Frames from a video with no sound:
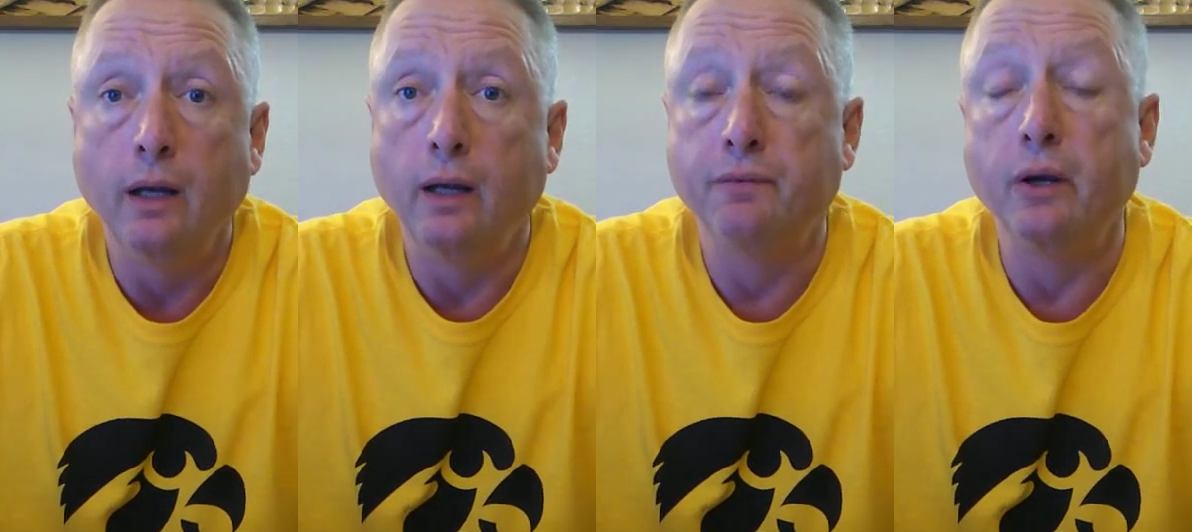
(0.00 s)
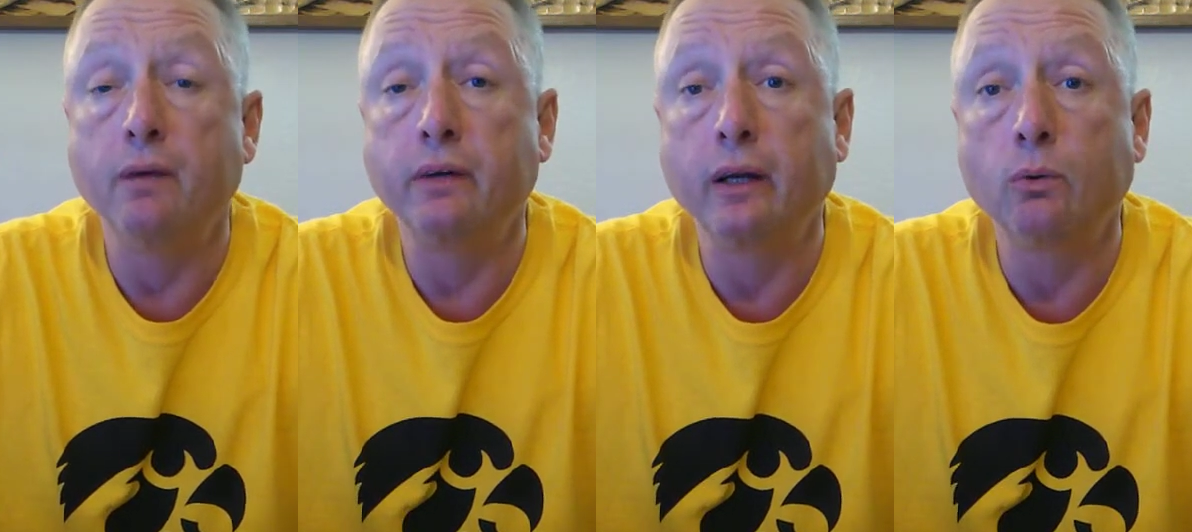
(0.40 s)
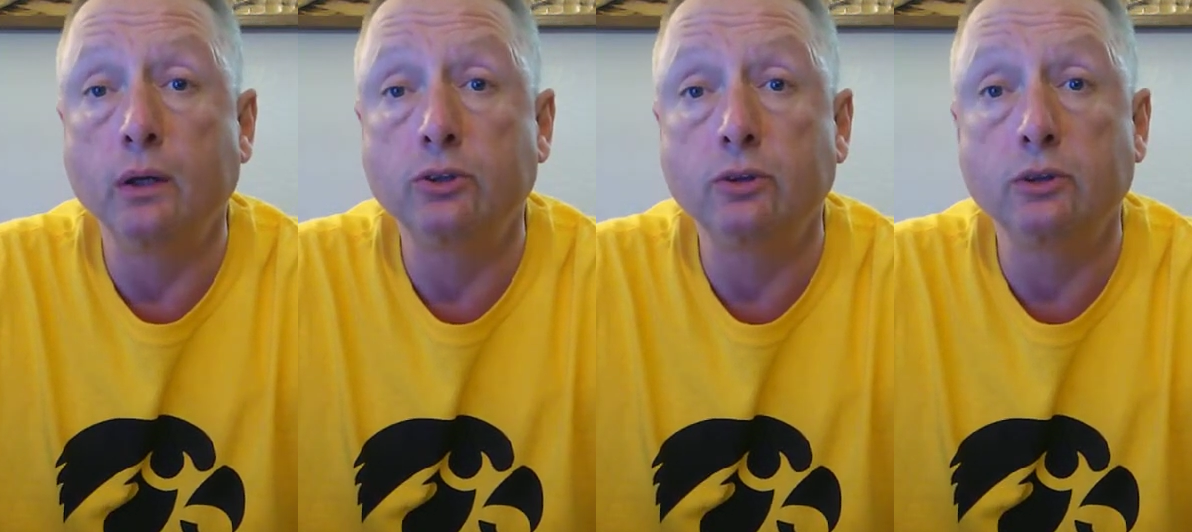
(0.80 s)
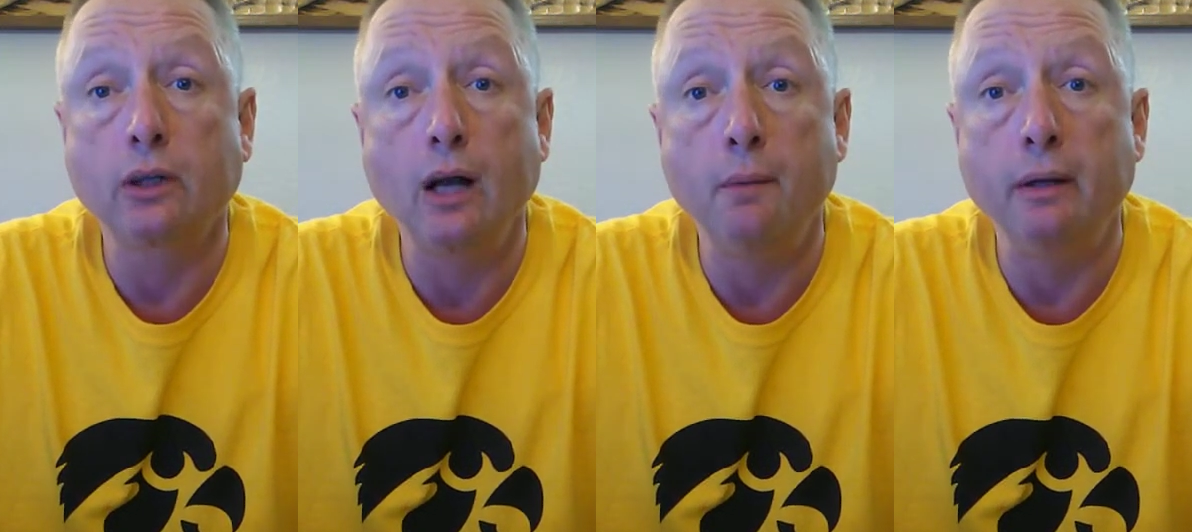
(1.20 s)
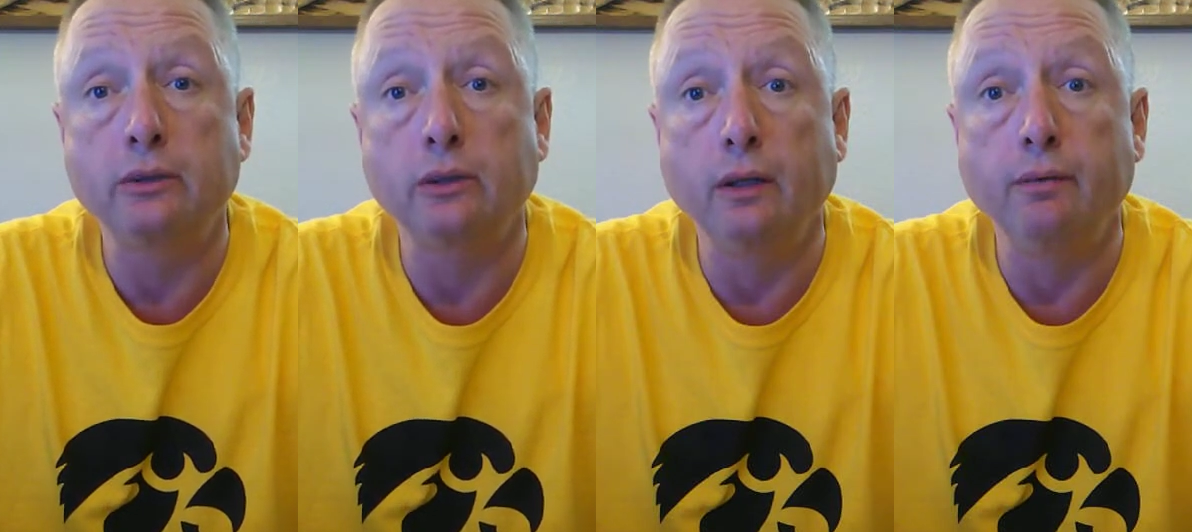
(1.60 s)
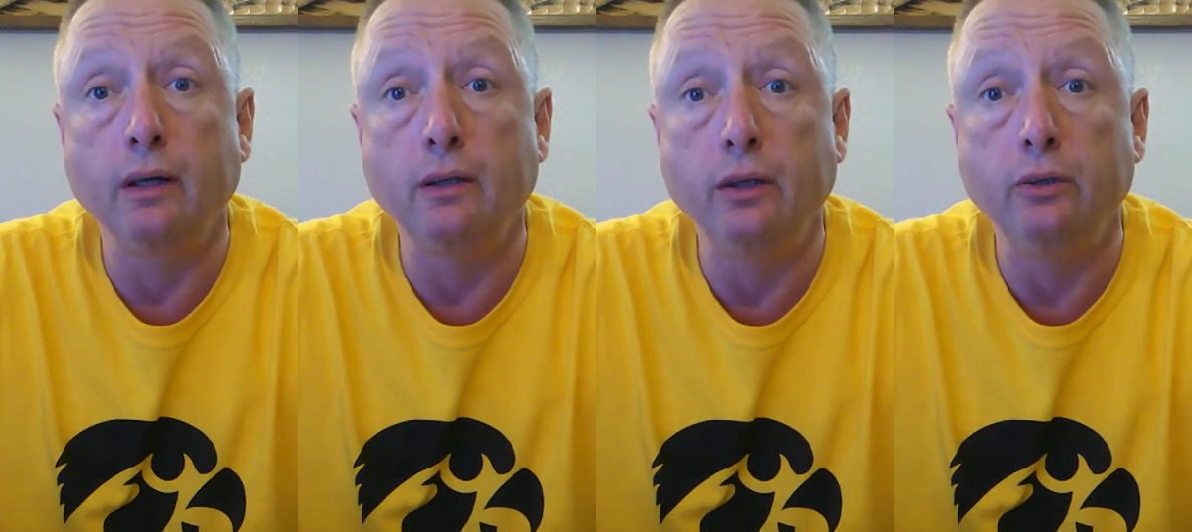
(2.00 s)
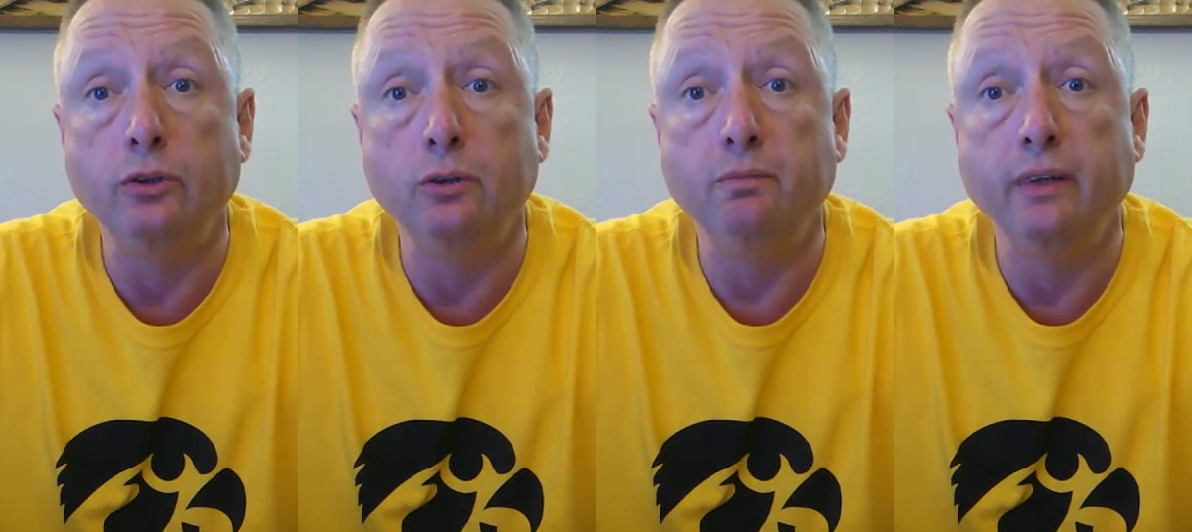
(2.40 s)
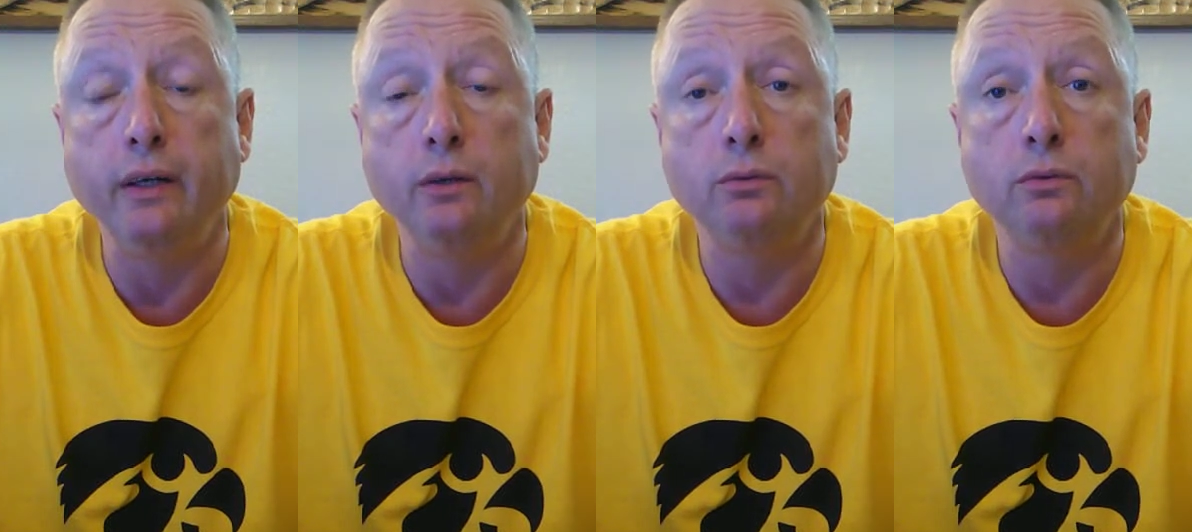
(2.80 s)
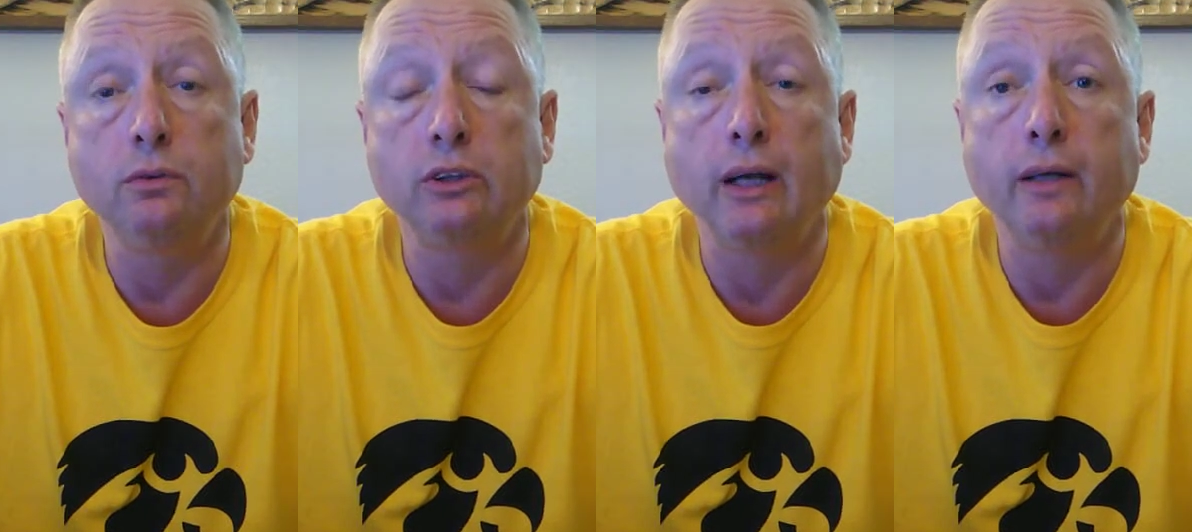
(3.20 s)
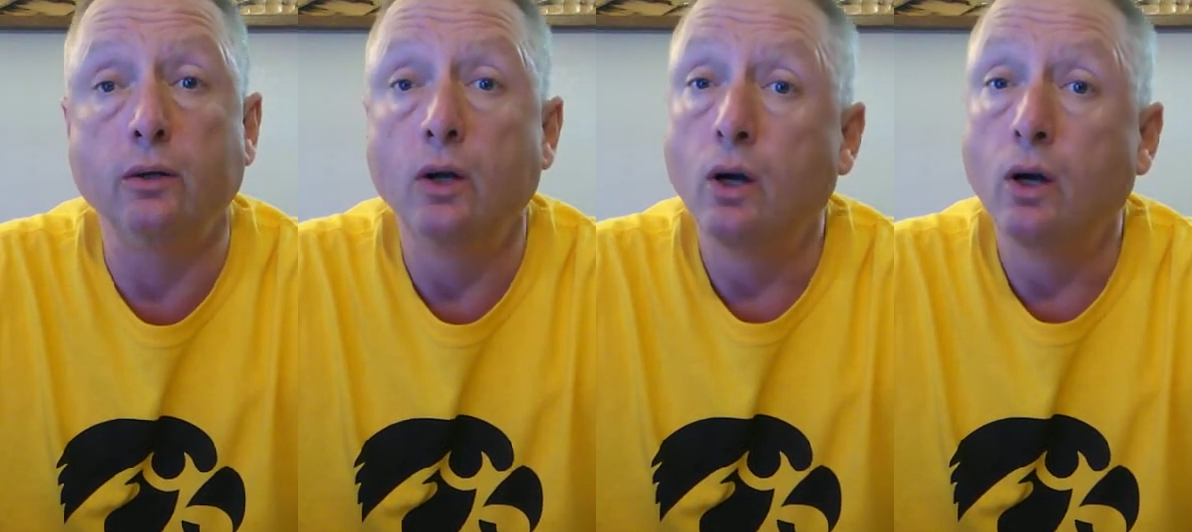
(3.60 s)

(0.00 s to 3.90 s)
If you have any questions or comments, leave it on the YouTube video site